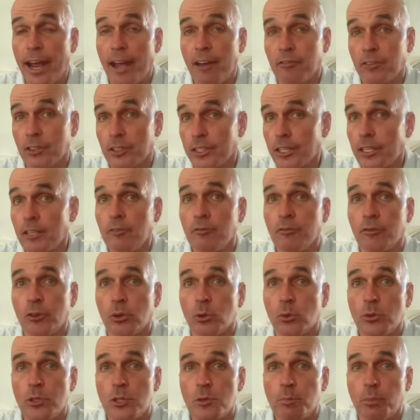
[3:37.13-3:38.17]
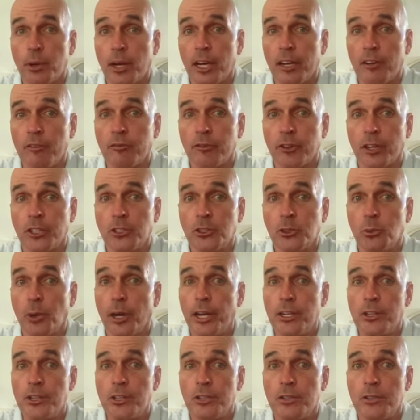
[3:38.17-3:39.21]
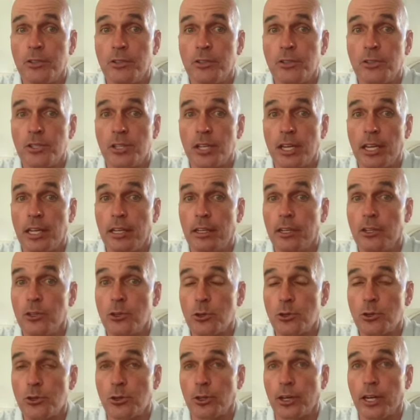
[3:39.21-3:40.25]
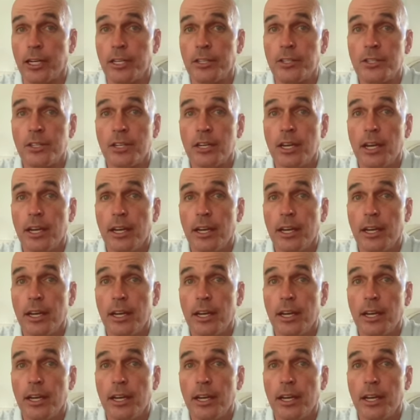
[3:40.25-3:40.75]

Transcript: heavily influenced by fluctuations in interest rates,